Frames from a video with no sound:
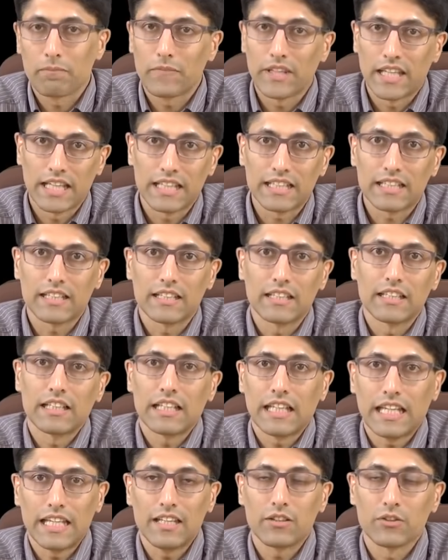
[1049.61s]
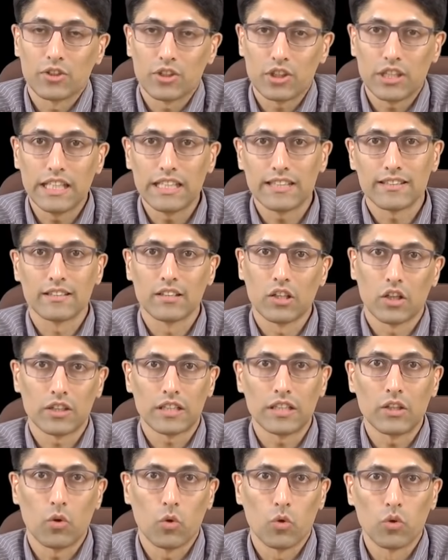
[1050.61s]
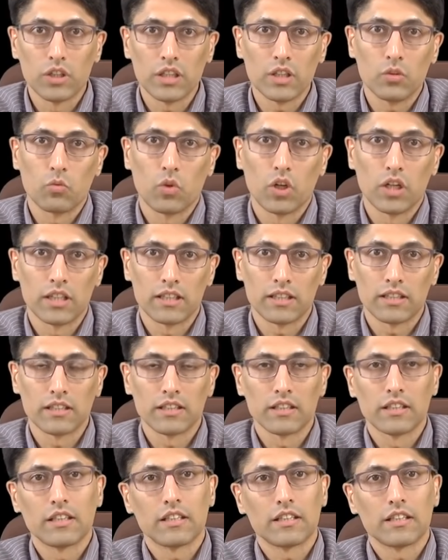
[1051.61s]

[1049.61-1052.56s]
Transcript: that he or she is not the only one